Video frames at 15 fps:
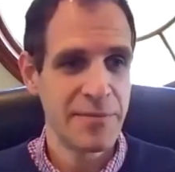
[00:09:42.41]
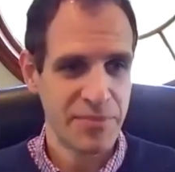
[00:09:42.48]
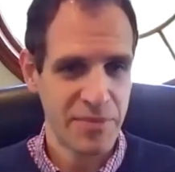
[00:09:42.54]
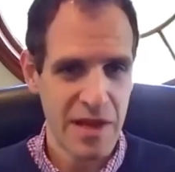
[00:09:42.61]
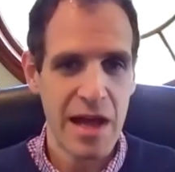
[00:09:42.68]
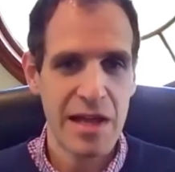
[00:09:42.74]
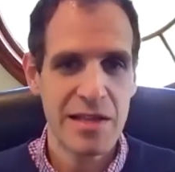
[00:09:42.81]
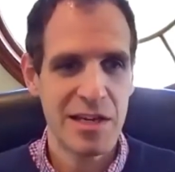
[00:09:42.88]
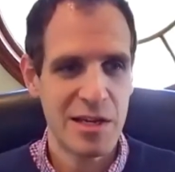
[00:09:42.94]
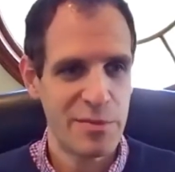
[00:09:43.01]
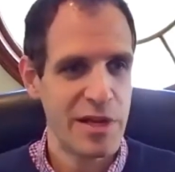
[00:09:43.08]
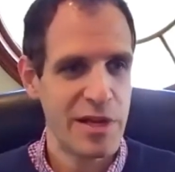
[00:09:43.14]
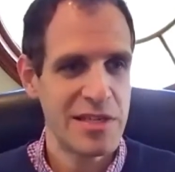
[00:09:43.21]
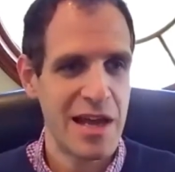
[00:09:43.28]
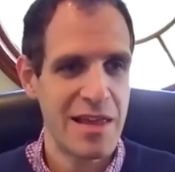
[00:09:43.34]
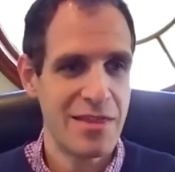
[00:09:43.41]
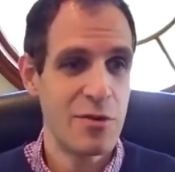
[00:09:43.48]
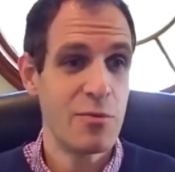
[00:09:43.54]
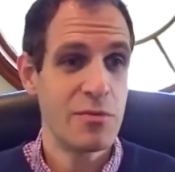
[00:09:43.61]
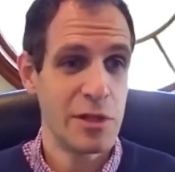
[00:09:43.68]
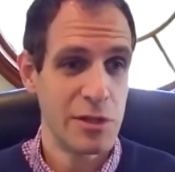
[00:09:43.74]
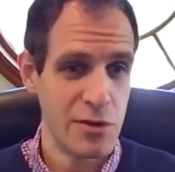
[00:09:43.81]
9's going to play
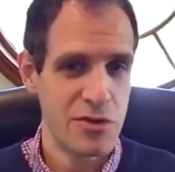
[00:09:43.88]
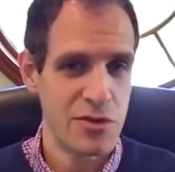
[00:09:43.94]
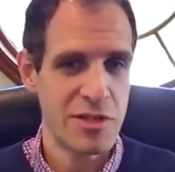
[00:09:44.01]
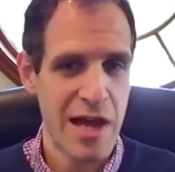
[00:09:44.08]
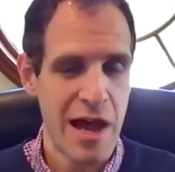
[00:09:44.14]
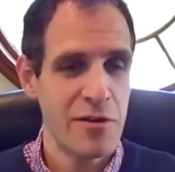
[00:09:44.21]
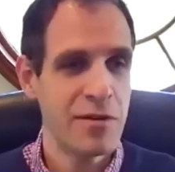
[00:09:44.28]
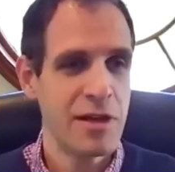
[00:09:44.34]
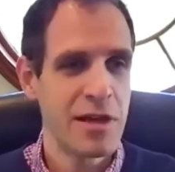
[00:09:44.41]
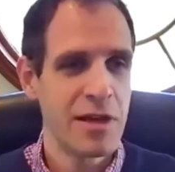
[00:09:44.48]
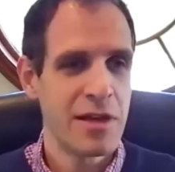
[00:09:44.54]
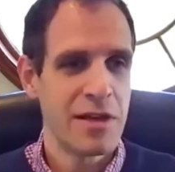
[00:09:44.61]
10. The loser's out.